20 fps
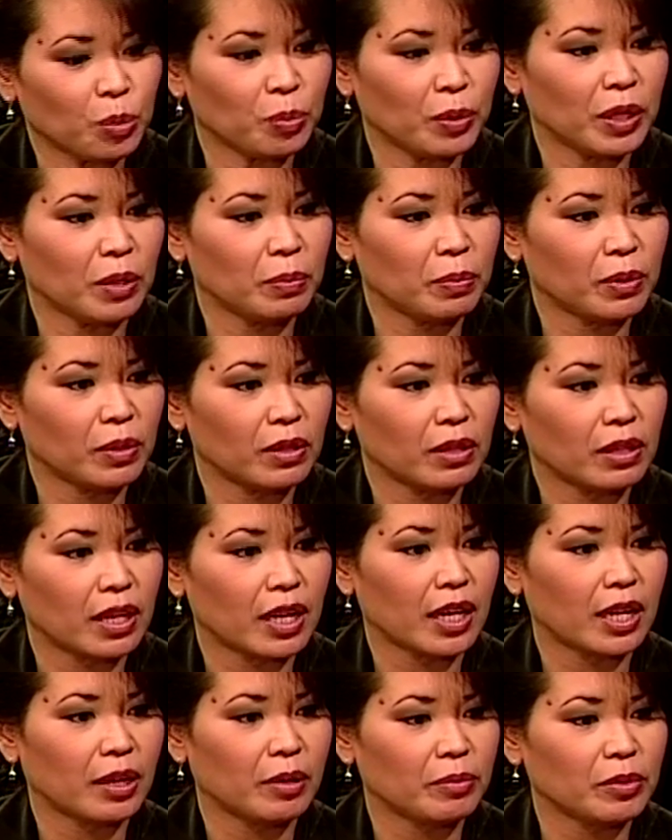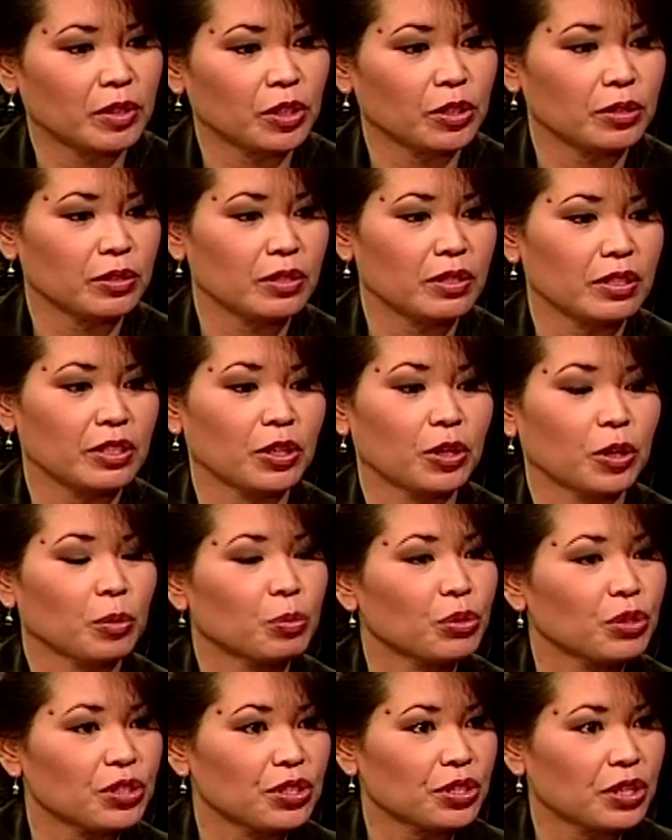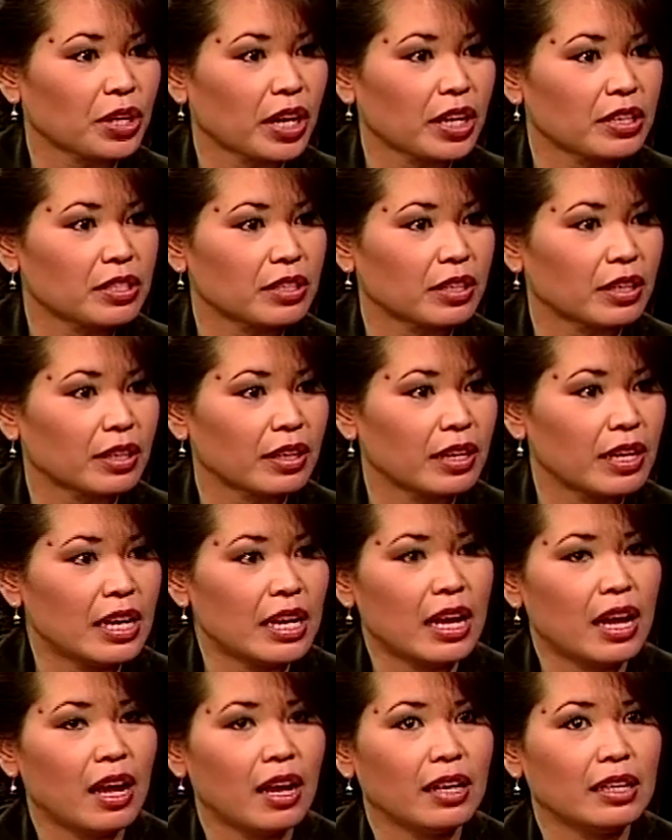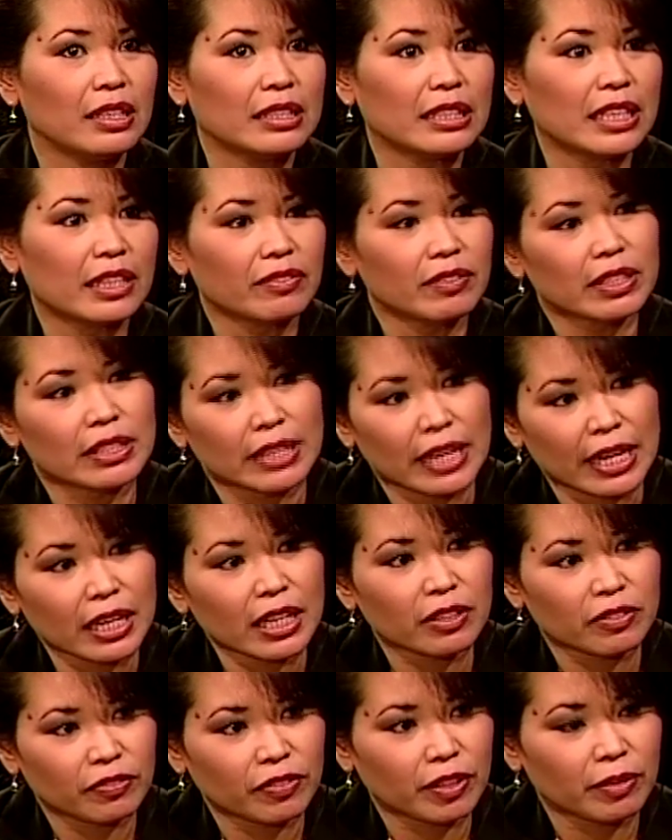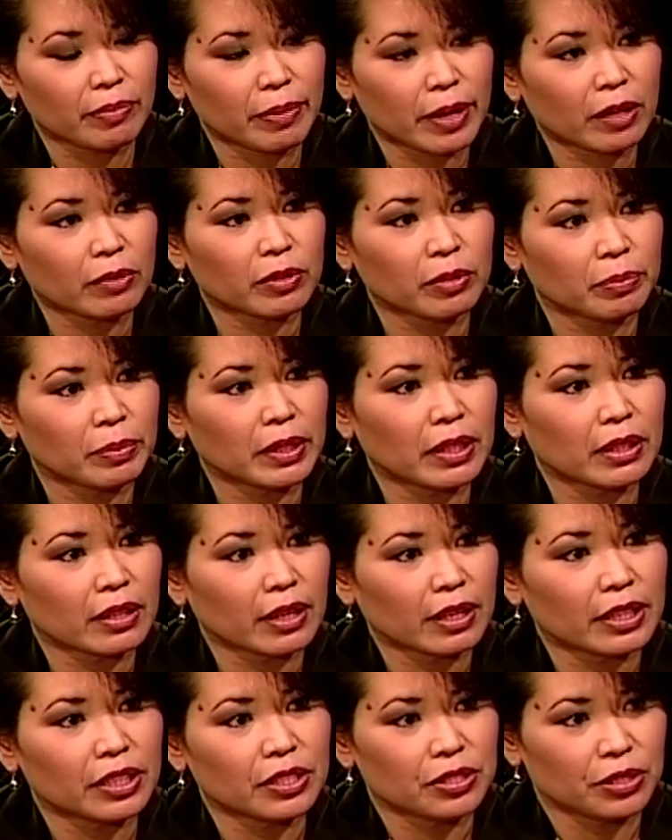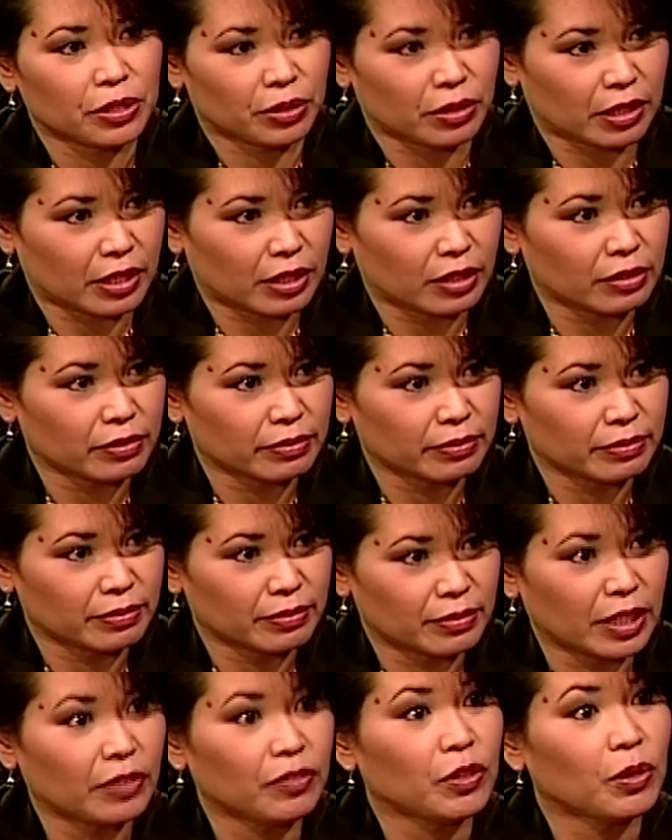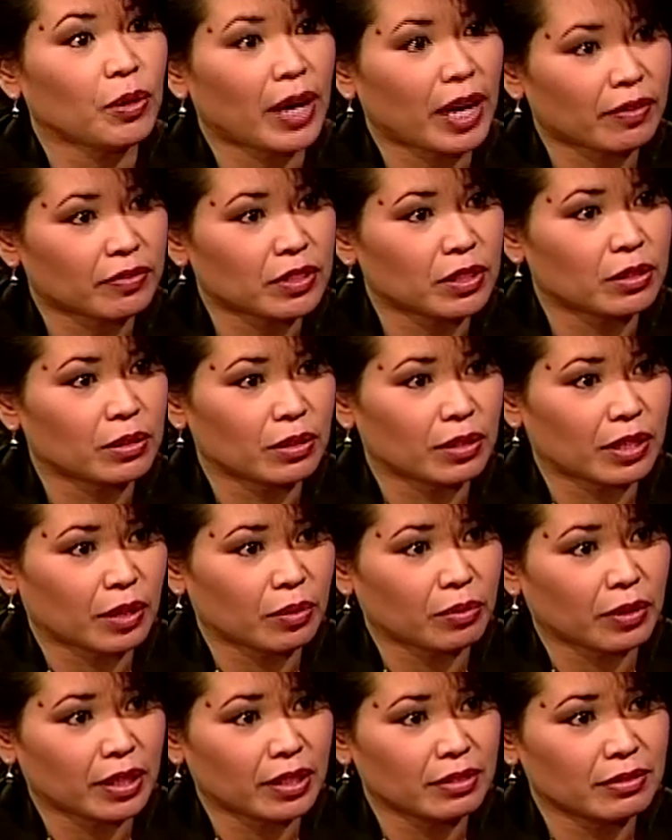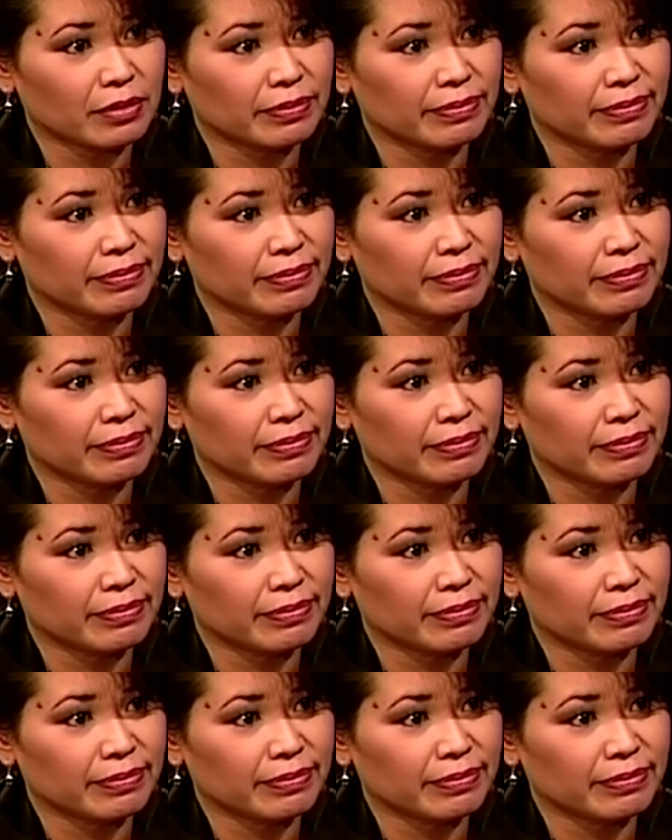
people your appreciation, giving negative feedback would be a lot easier then, if you have to do that, right?